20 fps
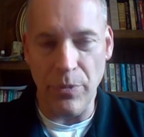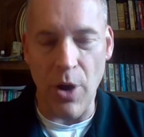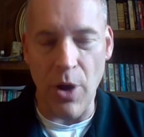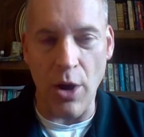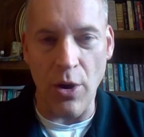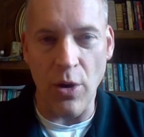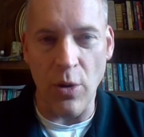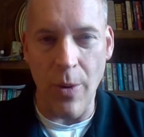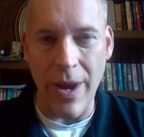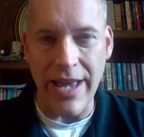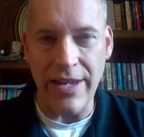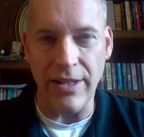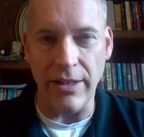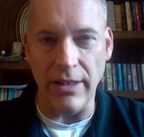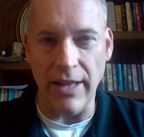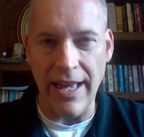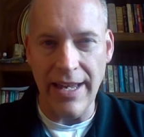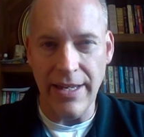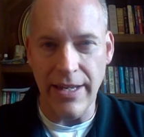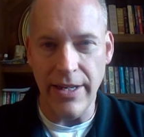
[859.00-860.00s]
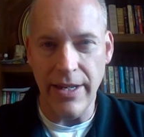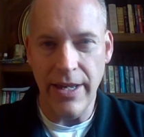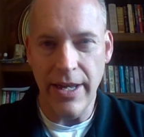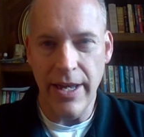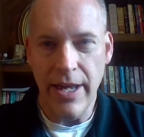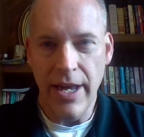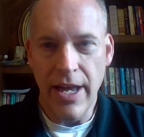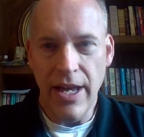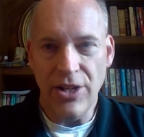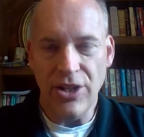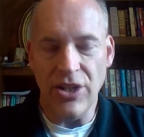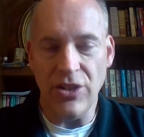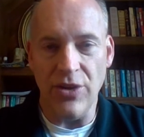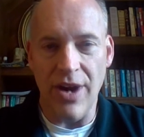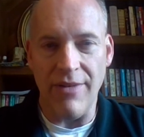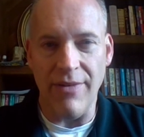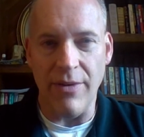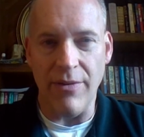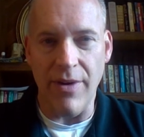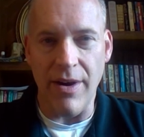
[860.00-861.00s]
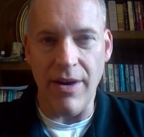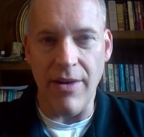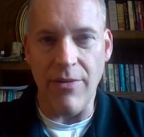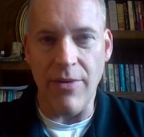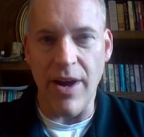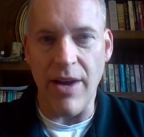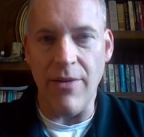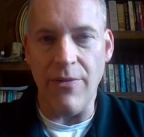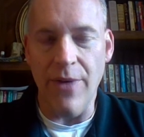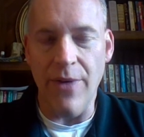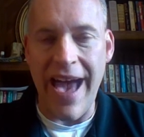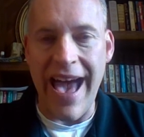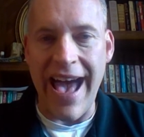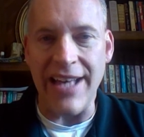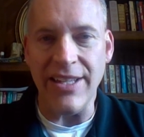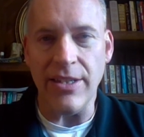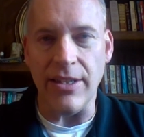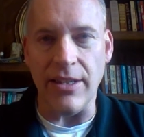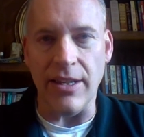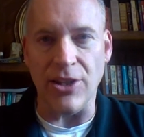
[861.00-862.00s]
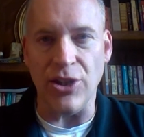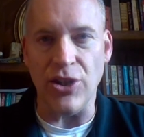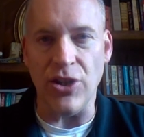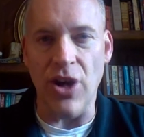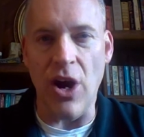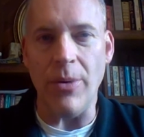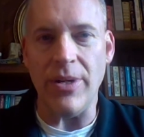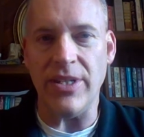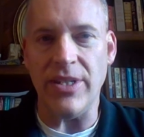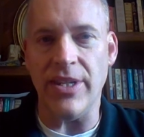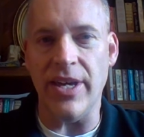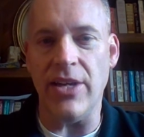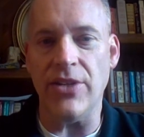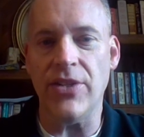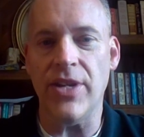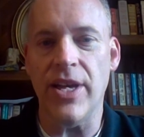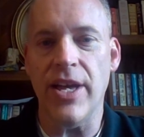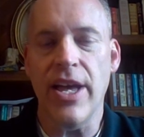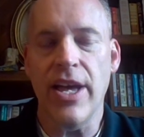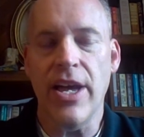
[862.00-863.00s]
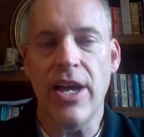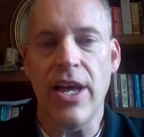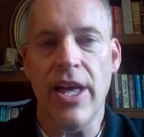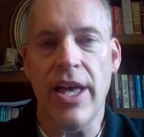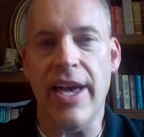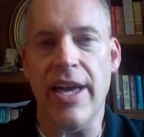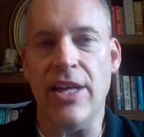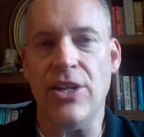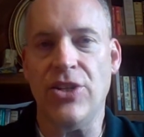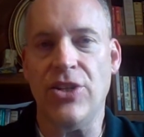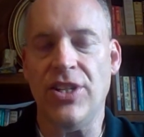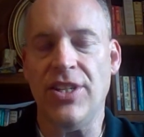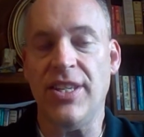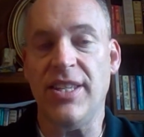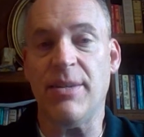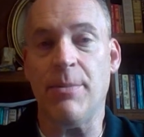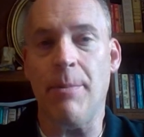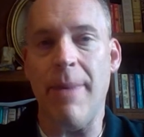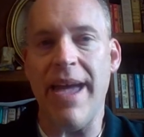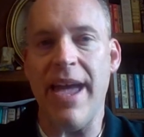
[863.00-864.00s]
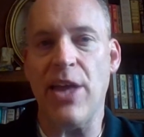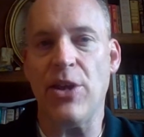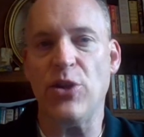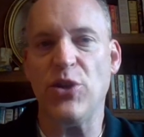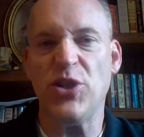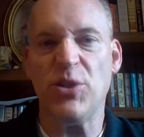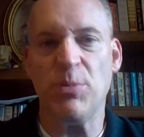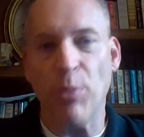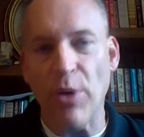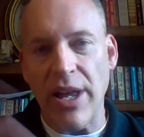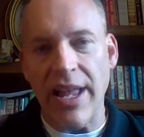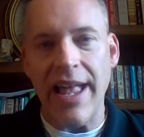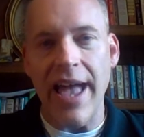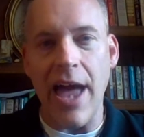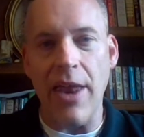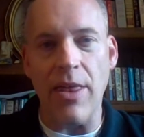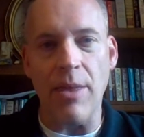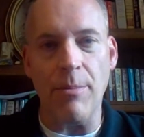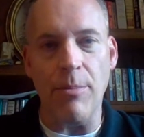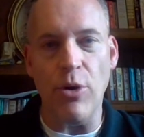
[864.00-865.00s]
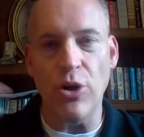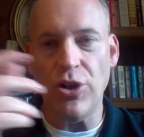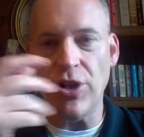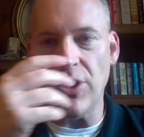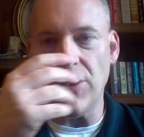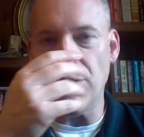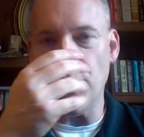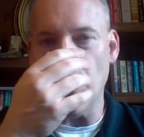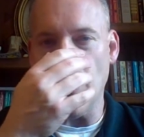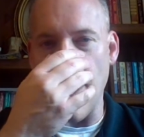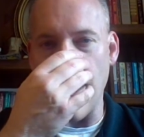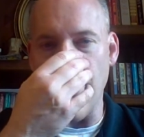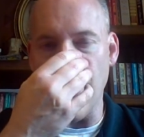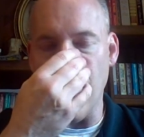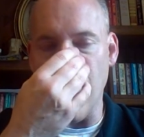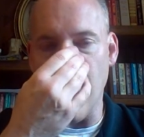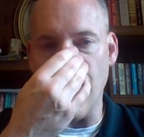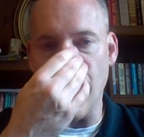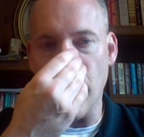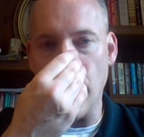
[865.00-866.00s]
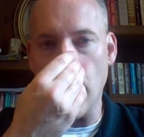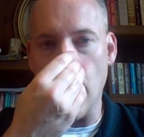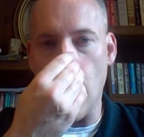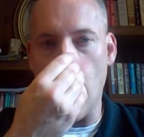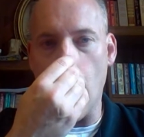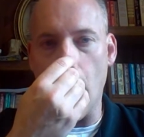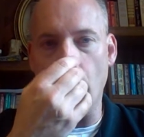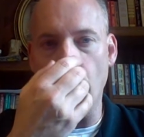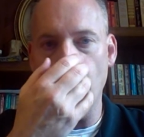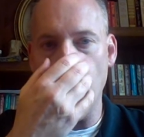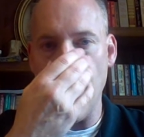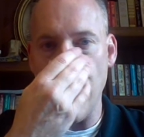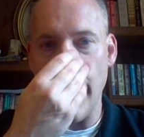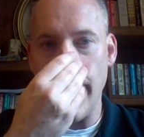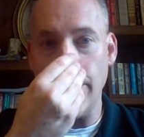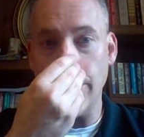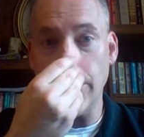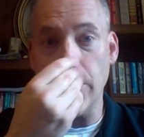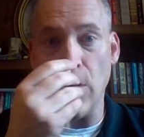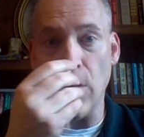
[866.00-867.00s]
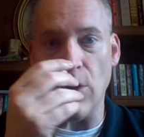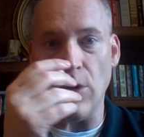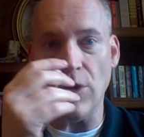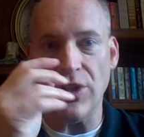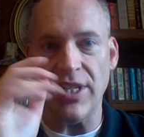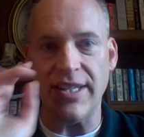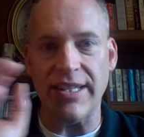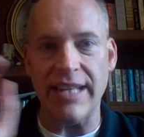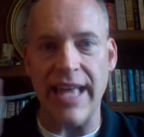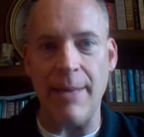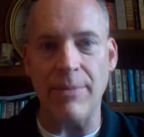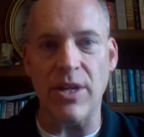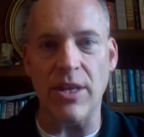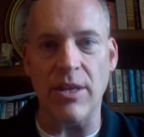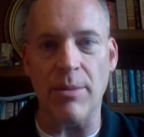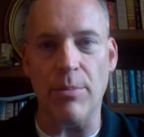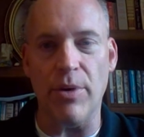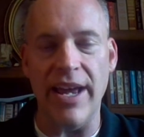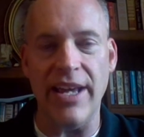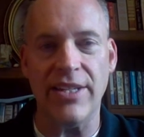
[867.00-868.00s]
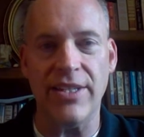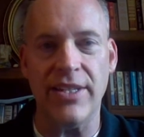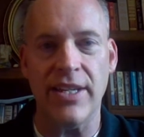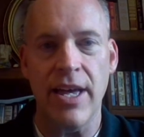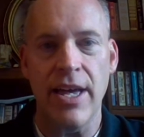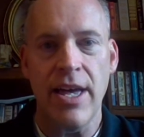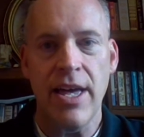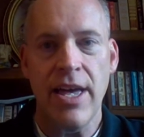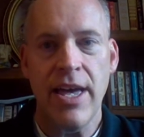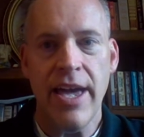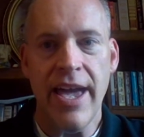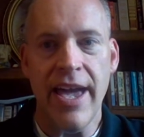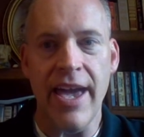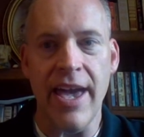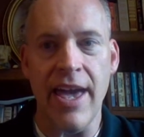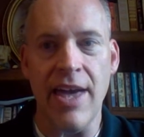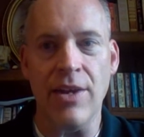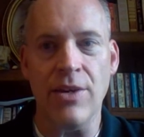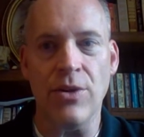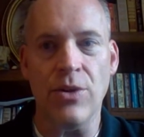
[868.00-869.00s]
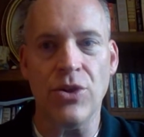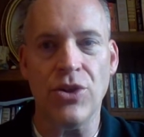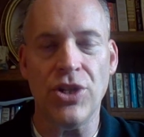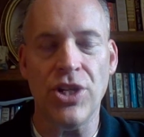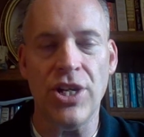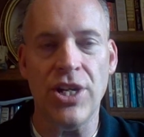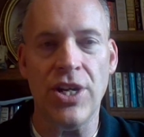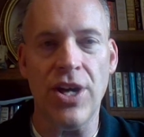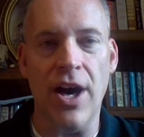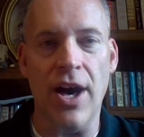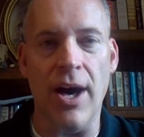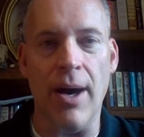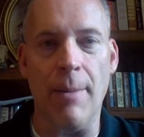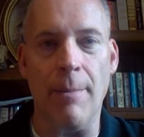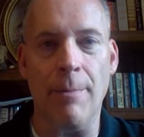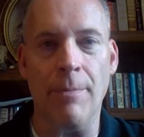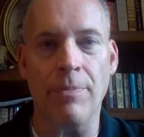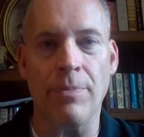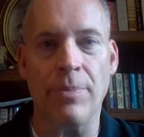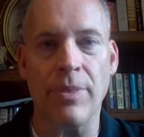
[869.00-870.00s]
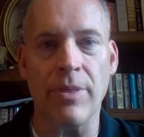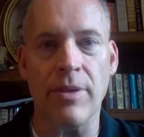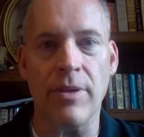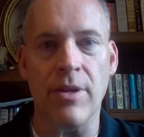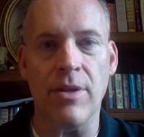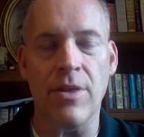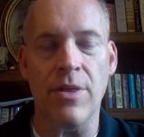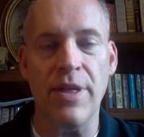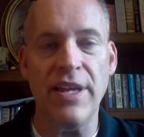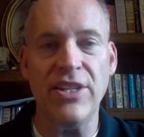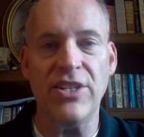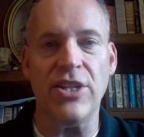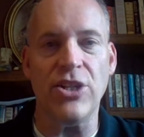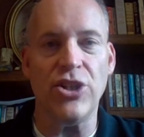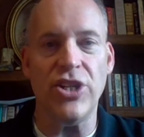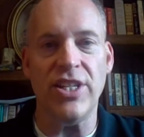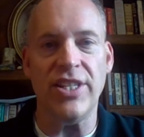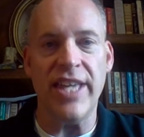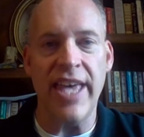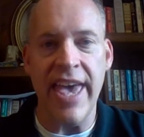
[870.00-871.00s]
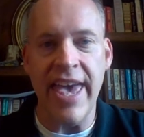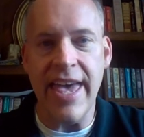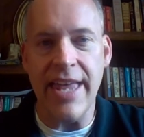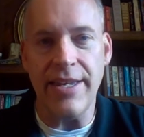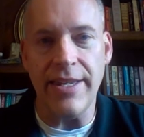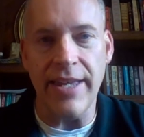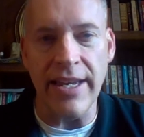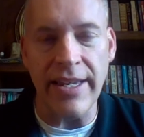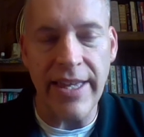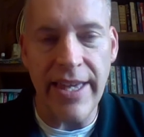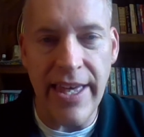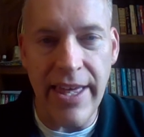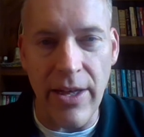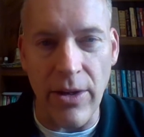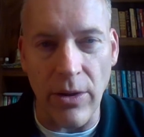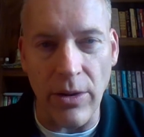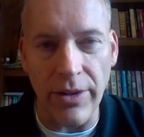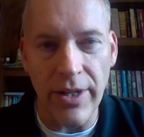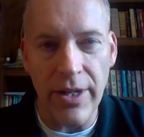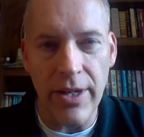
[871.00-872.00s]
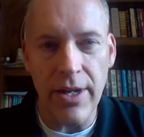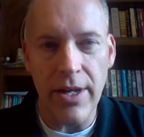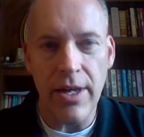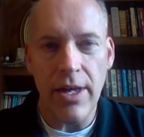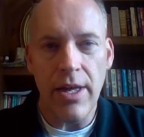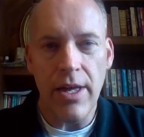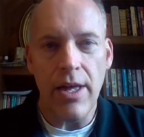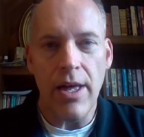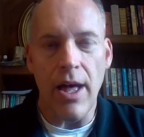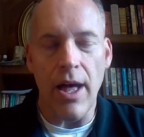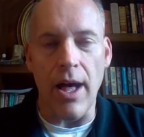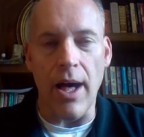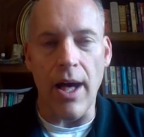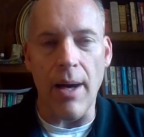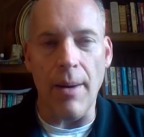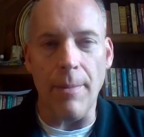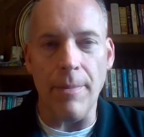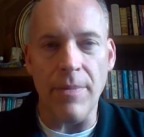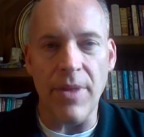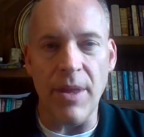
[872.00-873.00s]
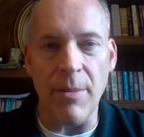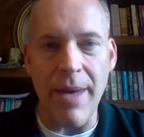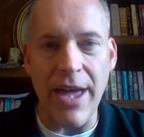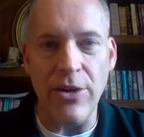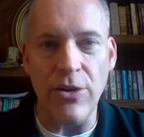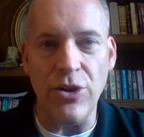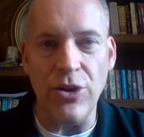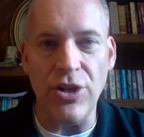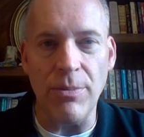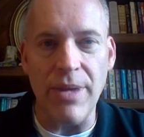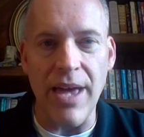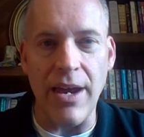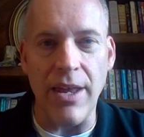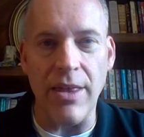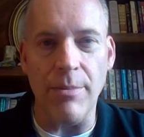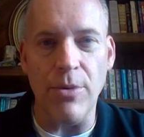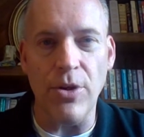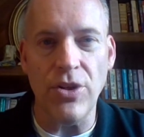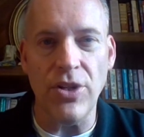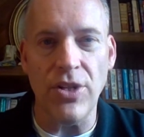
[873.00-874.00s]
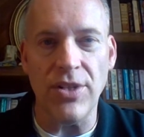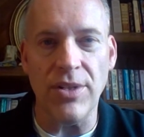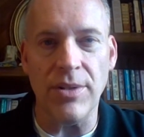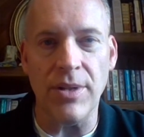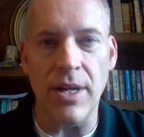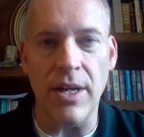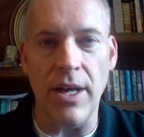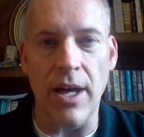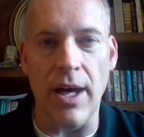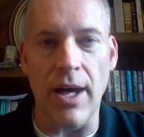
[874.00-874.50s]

on her way into London, she's driving very, very fast, like she always does, and she sees a man springing out of the bushes right in front of her car. And so she slams on the brakes, and she thinks that she's hit and killed the man who jumped out of the bushes.